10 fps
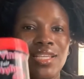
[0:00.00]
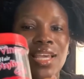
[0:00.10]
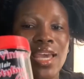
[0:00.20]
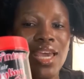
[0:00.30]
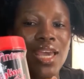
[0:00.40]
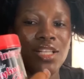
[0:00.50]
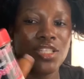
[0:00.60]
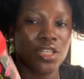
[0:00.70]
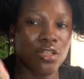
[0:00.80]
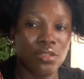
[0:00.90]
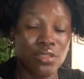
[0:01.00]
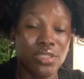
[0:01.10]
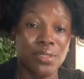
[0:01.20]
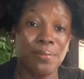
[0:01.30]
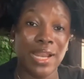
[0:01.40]
hair gel. This
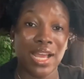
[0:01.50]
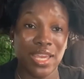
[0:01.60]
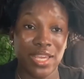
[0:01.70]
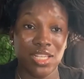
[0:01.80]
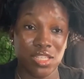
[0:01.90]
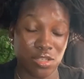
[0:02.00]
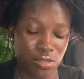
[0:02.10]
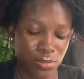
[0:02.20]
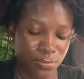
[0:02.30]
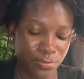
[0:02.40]
is a black hair gel.